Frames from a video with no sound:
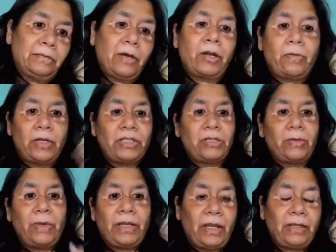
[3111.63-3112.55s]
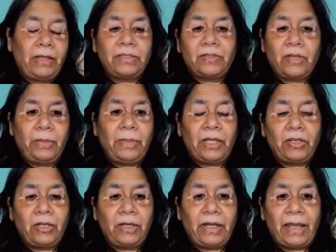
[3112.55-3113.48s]
or watch the one that is streaming in
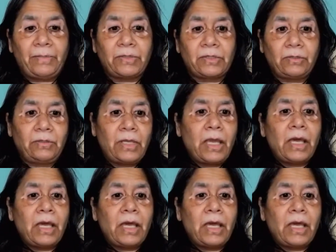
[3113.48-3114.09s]
your time zone.